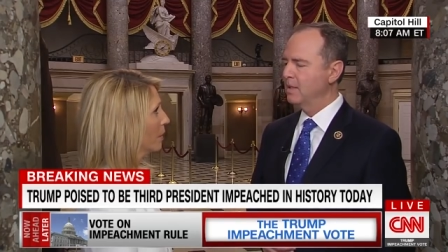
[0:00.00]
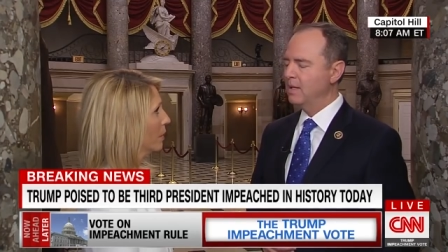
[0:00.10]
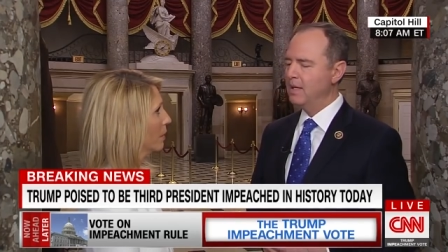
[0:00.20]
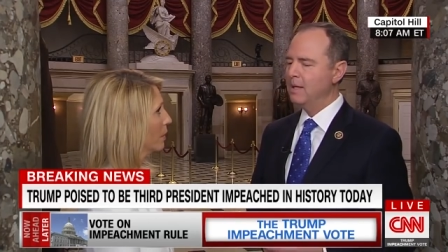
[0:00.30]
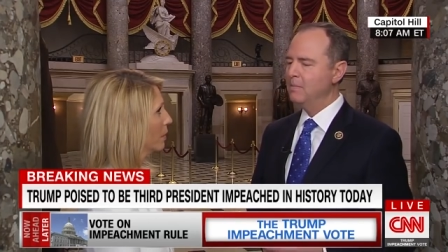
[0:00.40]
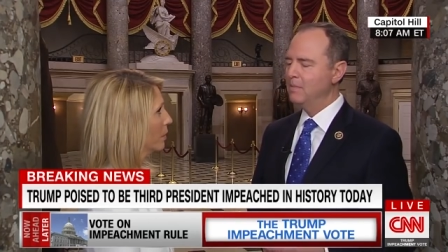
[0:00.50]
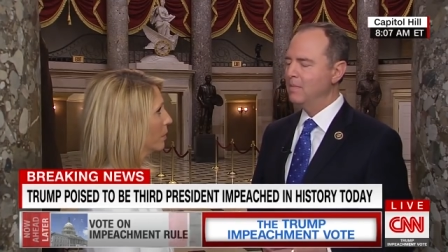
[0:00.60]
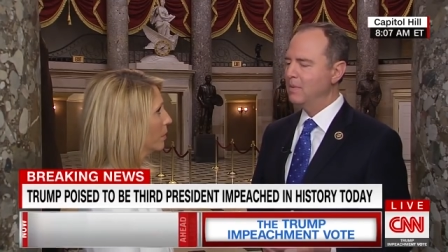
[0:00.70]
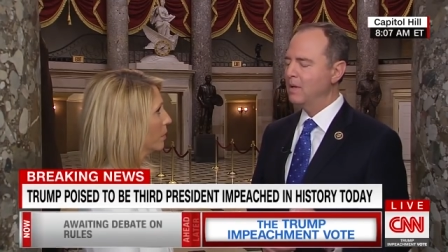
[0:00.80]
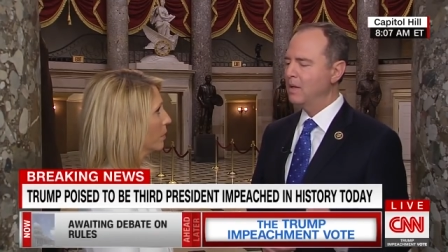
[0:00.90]

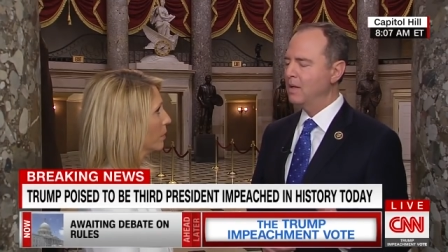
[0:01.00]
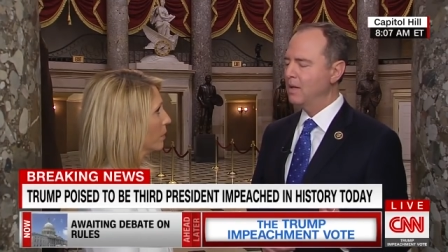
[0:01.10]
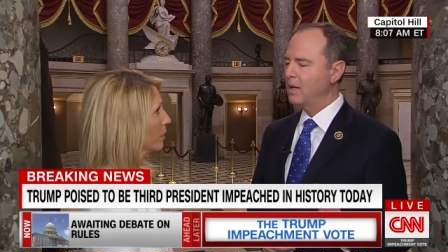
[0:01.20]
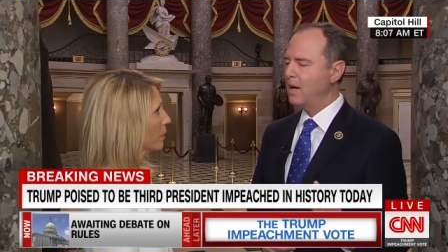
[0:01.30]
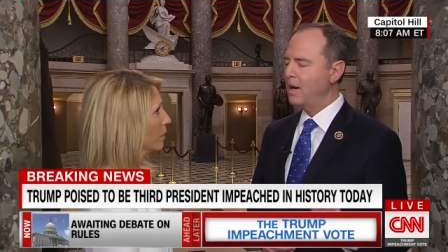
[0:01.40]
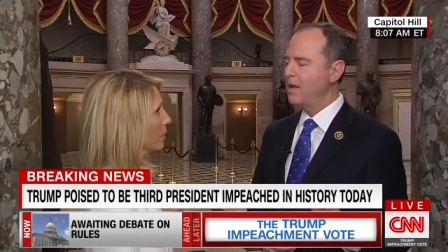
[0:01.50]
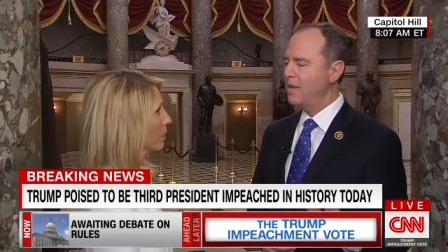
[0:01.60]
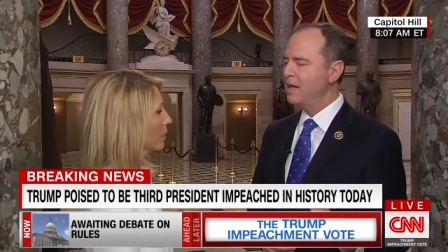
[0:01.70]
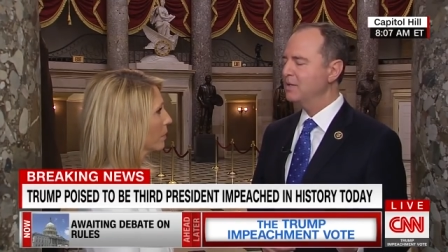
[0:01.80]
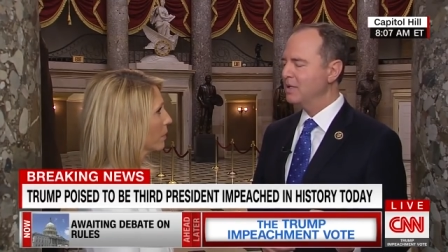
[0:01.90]

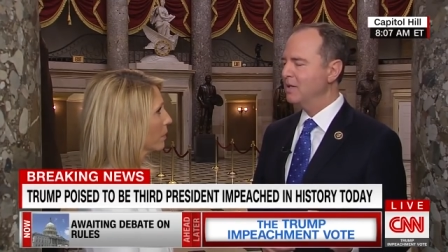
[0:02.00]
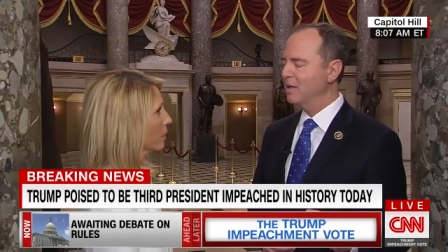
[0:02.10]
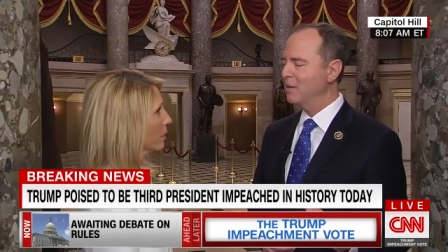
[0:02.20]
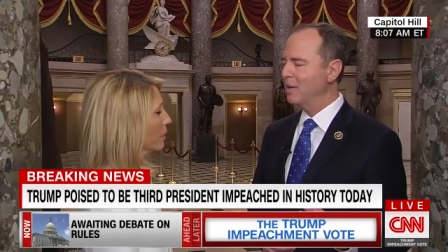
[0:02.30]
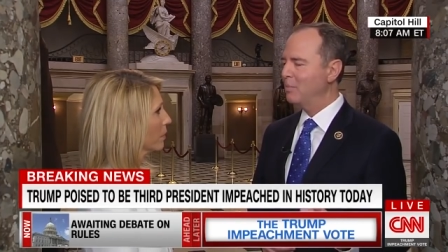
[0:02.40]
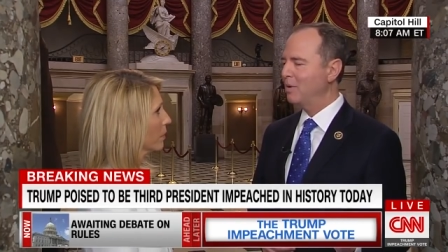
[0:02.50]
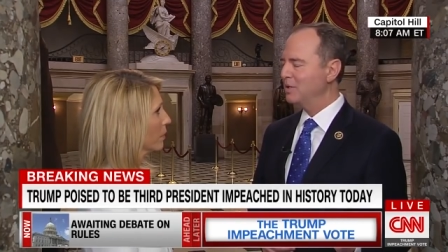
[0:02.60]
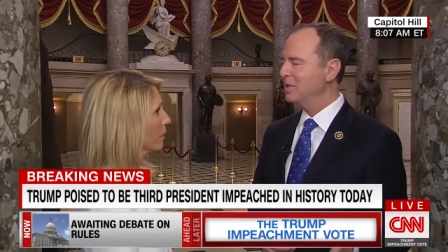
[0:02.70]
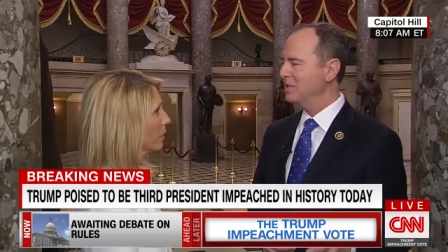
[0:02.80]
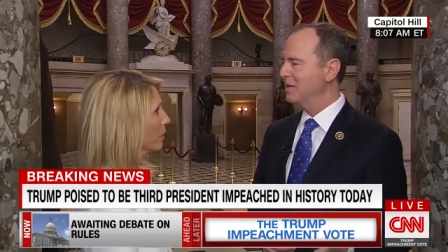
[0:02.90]
That is a
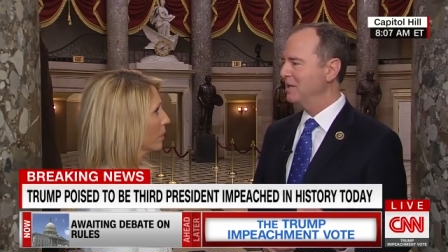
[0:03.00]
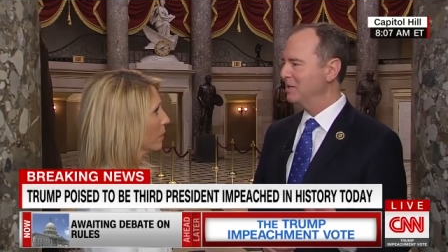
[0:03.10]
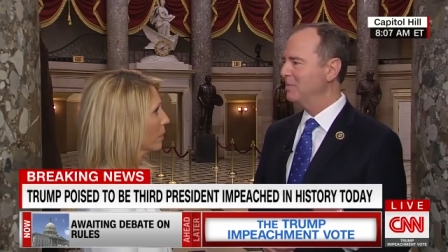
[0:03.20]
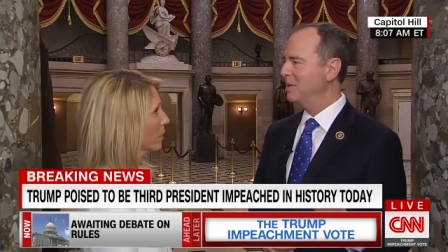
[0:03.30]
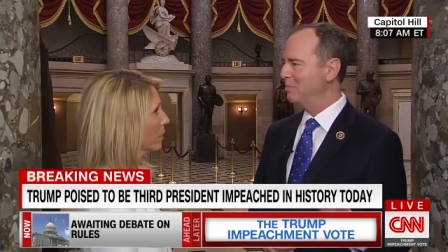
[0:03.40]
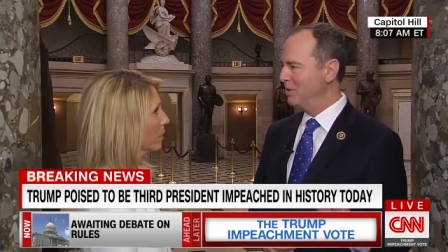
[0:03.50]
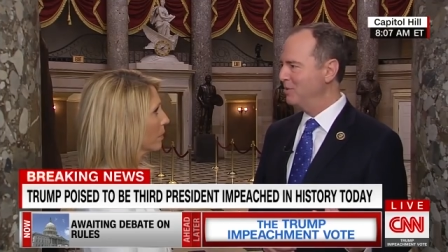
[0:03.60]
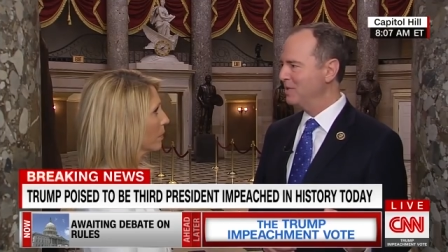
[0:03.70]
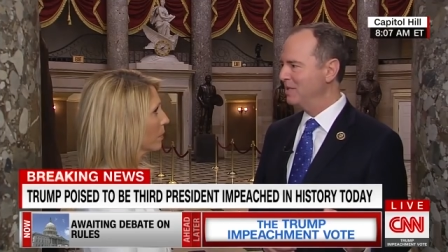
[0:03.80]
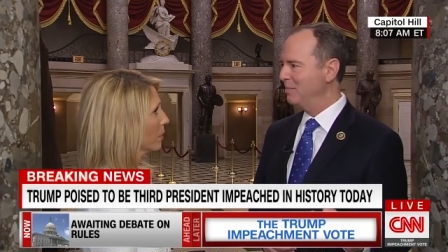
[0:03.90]
process that has been
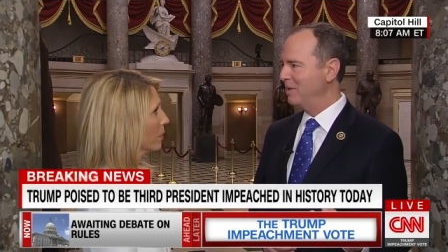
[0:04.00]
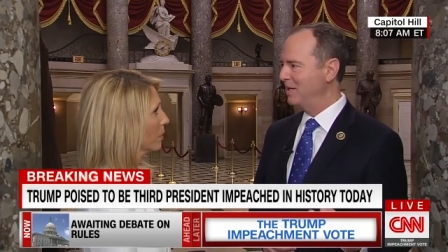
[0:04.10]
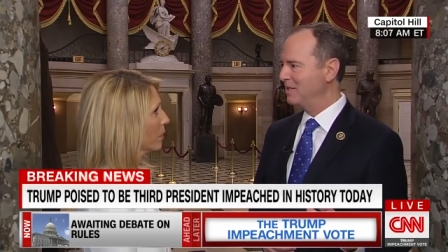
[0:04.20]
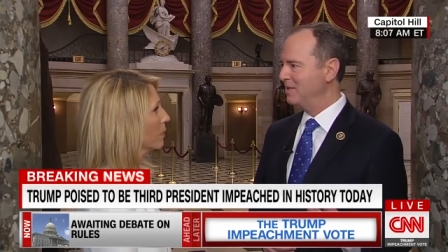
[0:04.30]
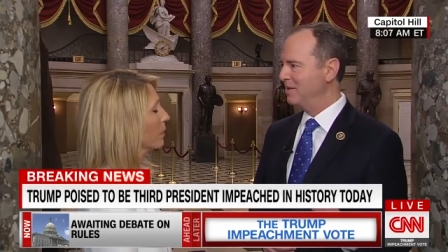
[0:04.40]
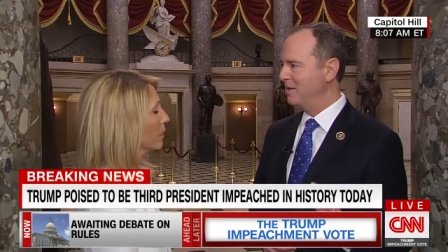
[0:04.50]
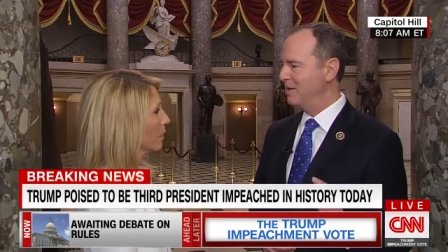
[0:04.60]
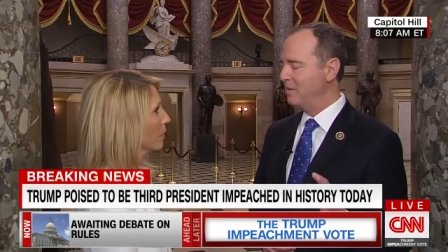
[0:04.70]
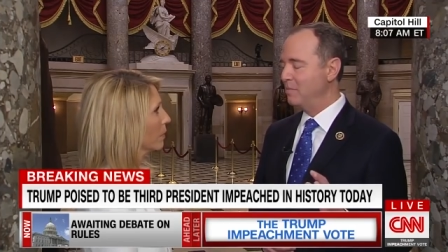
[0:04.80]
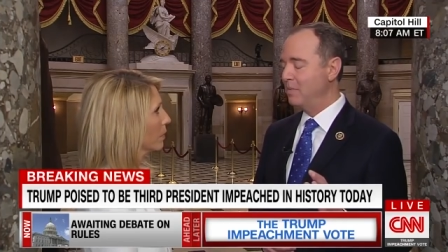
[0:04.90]
abused in the past.
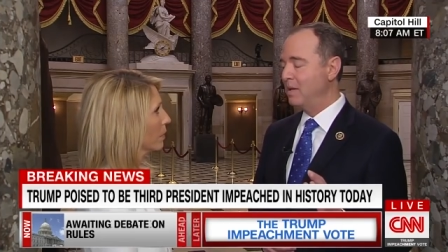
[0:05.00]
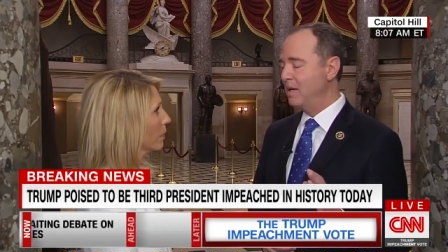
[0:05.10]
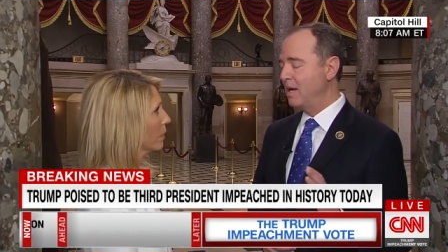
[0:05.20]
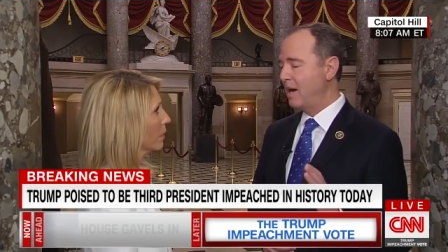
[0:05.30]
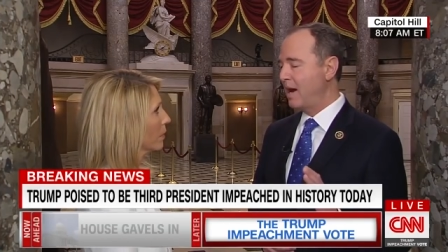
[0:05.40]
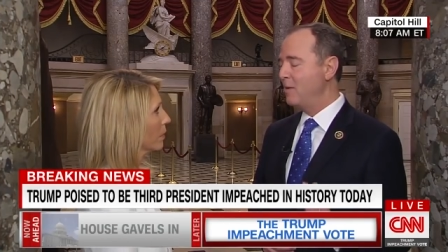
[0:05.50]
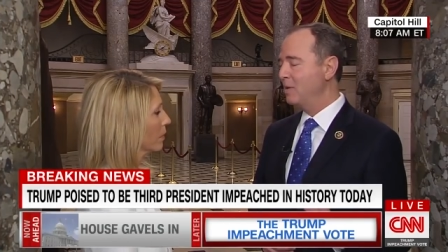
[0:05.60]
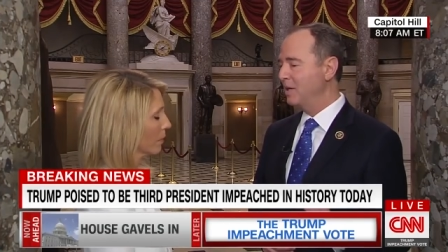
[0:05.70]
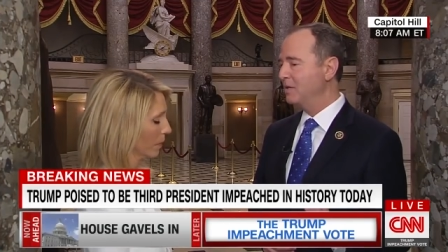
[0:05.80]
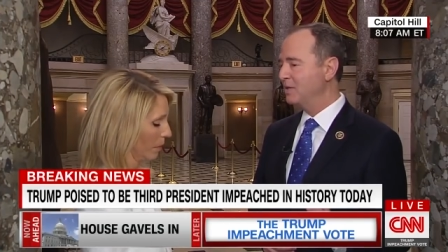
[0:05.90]
I would
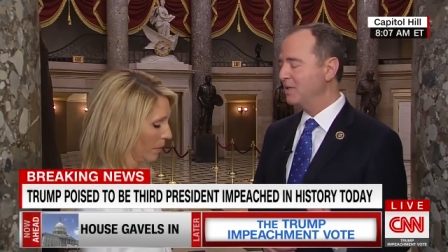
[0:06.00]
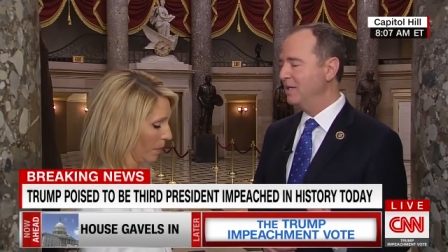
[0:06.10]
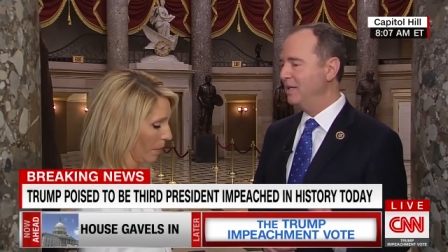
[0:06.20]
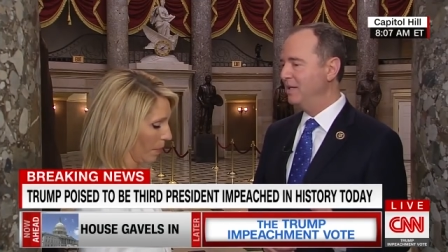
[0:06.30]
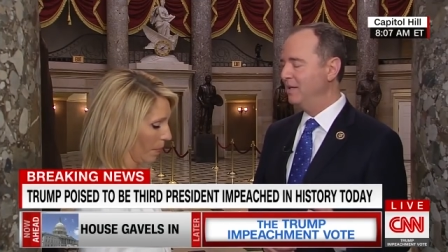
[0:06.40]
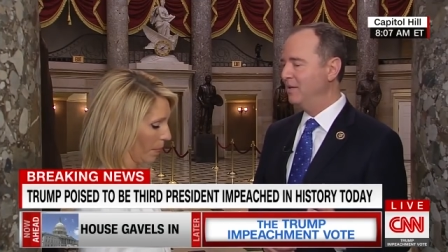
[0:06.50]
like to see